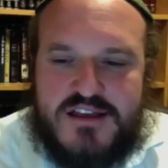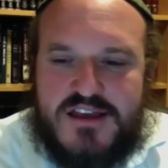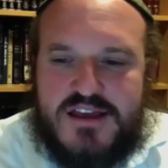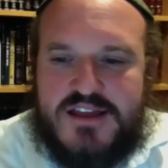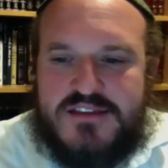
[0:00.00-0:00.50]

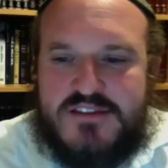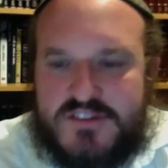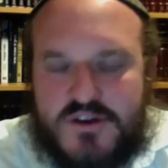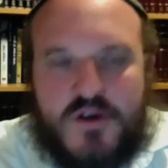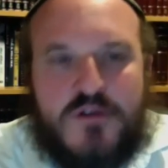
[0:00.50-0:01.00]
into the
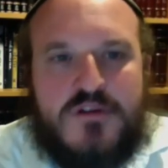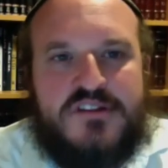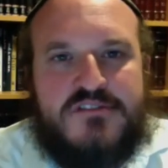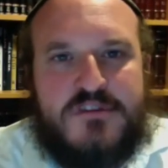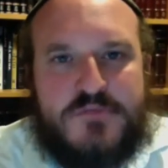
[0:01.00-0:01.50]

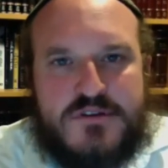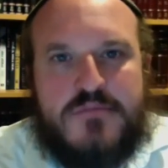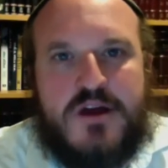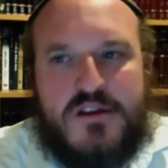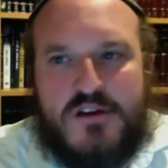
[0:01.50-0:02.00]
Torahs of Reb Shimon
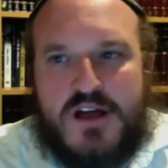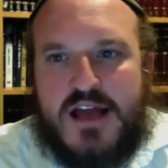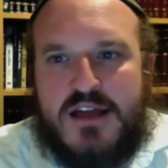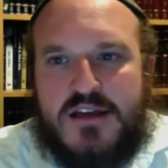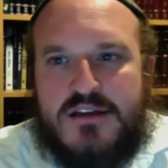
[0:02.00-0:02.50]
bar
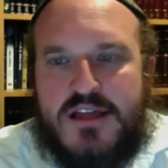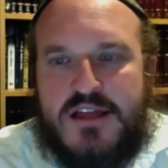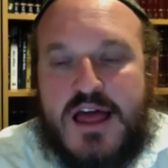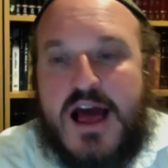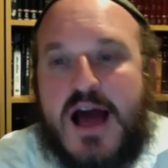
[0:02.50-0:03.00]
Yochai.
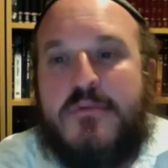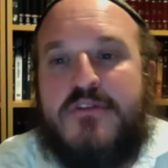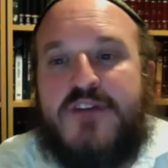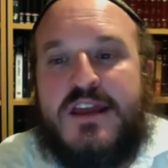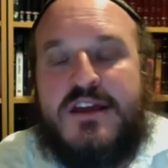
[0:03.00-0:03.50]
I'm
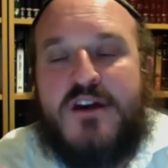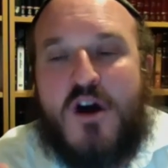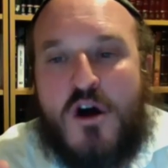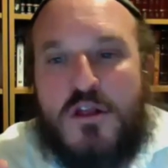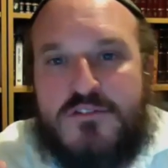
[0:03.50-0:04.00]
inviting
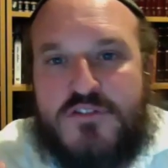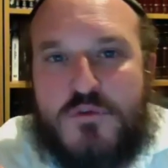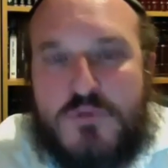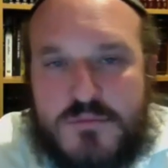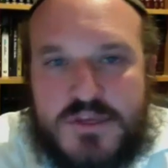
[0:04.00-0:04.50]
all of the
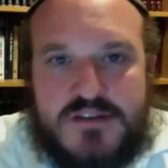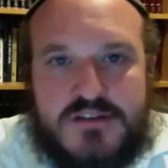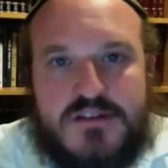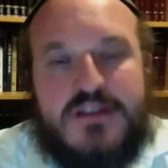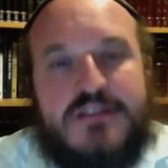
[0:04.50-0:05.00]
women
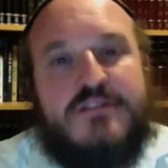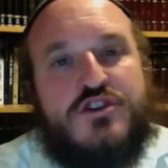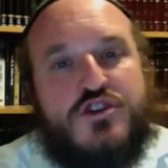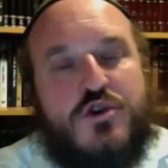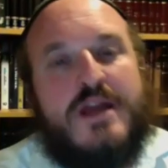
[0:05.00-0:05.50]
to
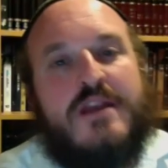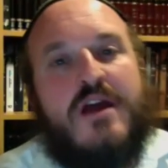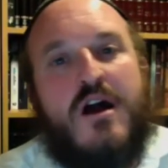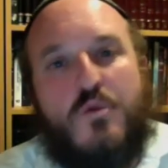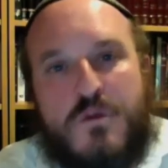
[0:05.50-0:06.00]
join
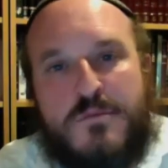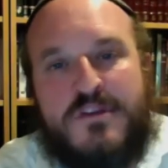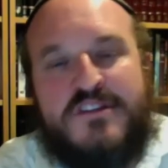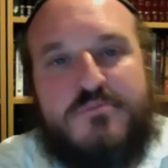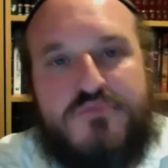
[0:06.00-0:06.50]
our
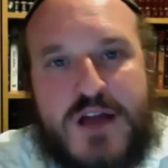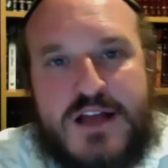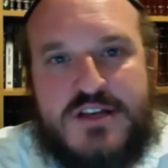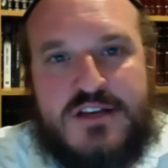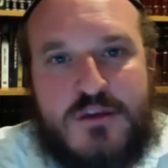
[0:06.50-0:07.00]
women's
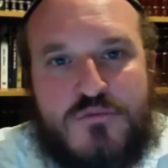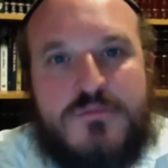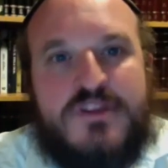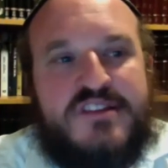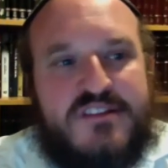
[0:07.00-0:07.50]
project, our
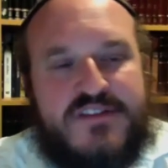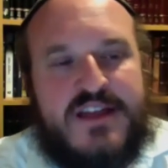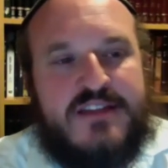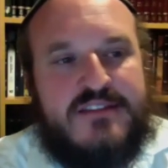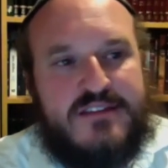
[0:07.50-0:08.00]
women's
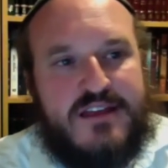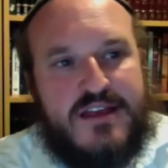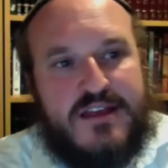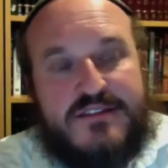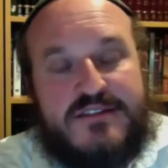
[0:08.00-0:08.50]
event
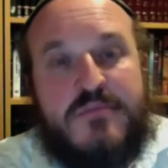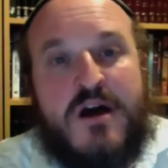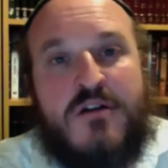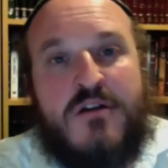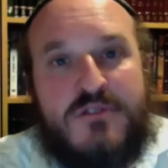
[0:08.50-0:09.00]

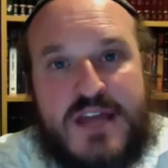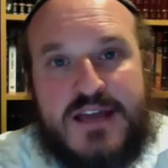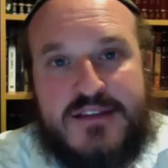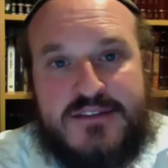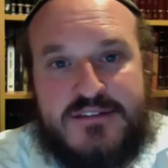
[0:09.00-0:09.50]
tomorrow night.